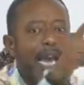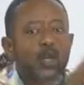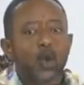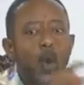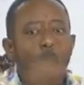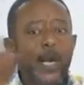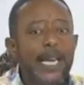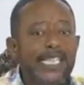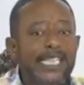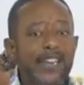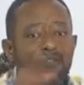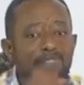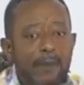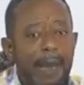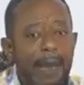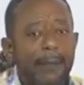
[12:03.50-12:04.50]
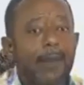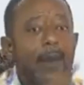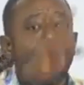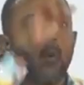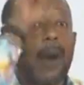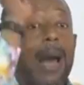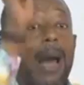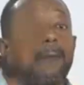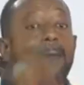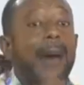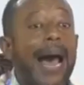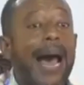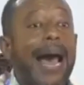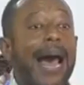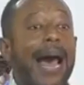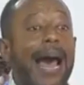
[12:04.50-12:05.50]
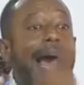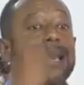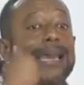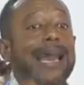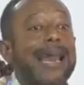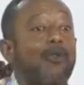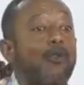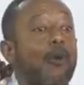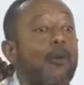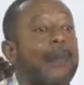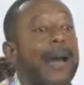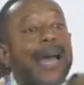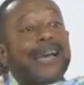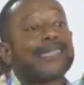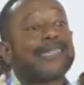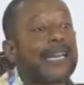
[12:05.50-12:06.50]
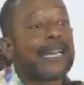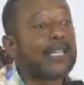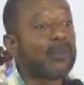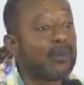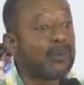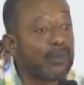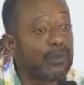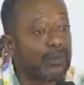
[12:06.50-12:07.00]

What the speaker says: And to the chief imam demonstrated love to me.